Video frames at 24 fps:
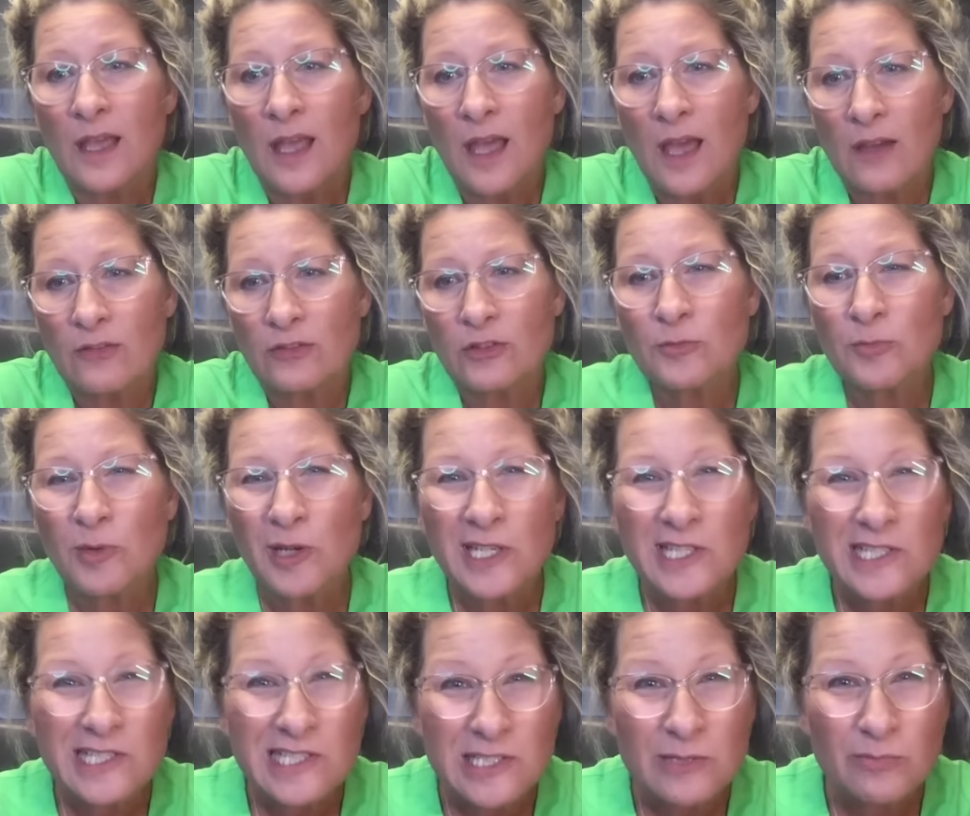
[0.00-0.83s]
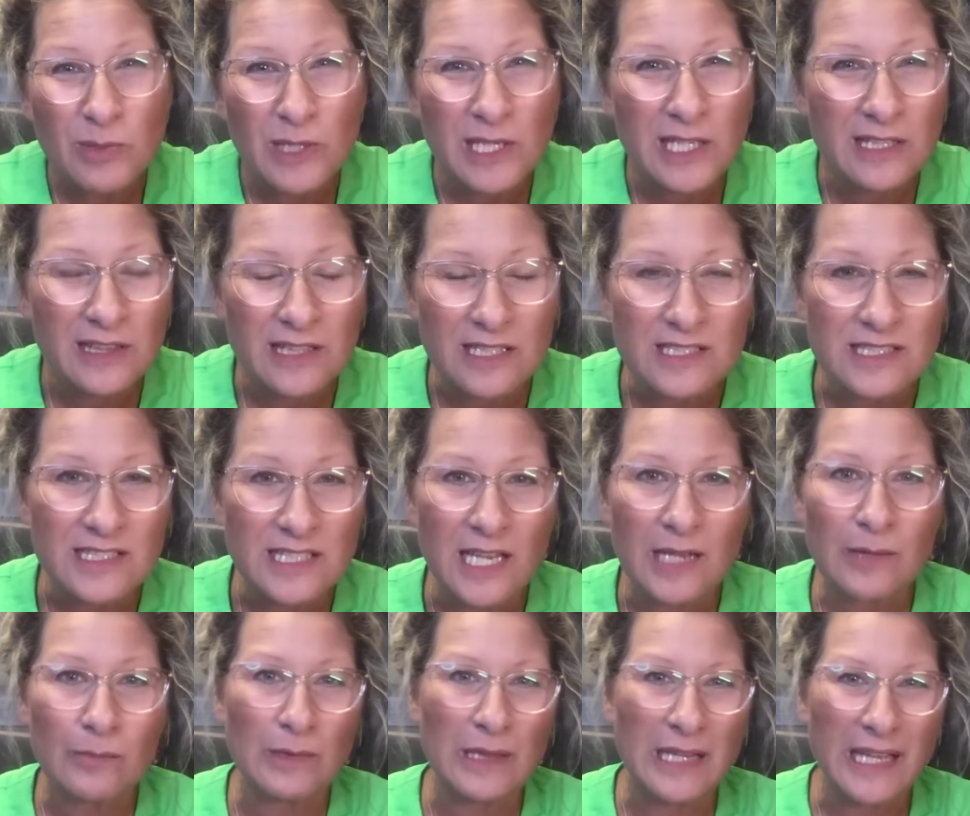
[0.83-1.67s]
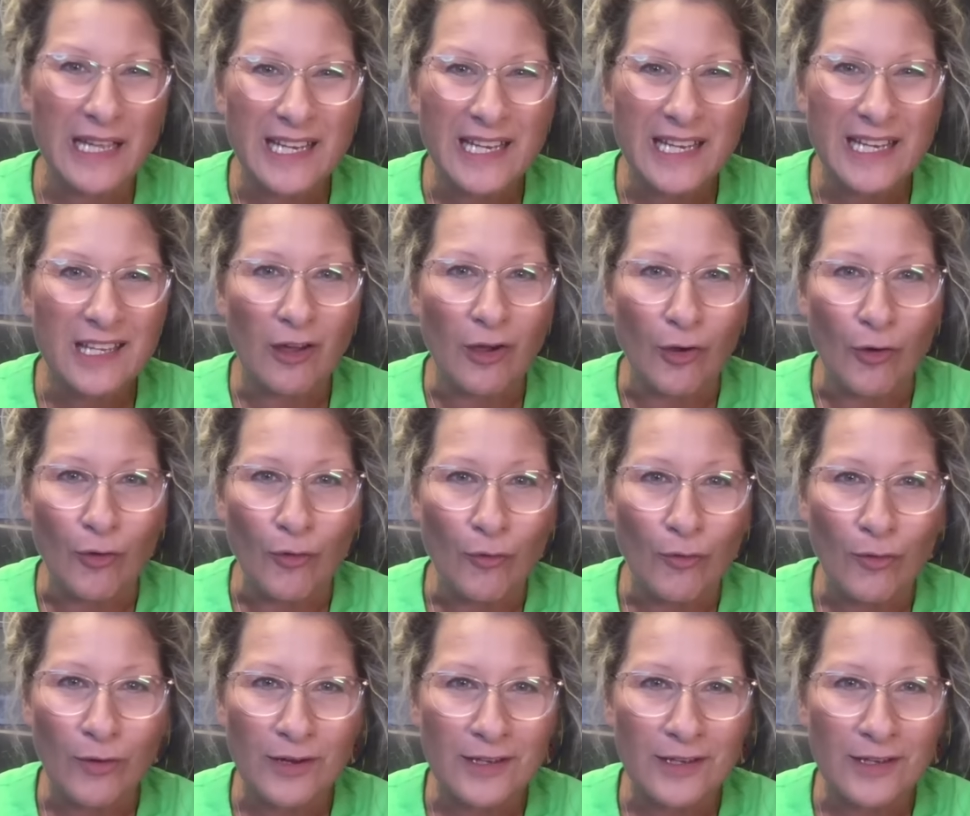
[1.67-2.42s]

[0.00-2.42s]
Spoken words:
everybody's speaking the same lingo.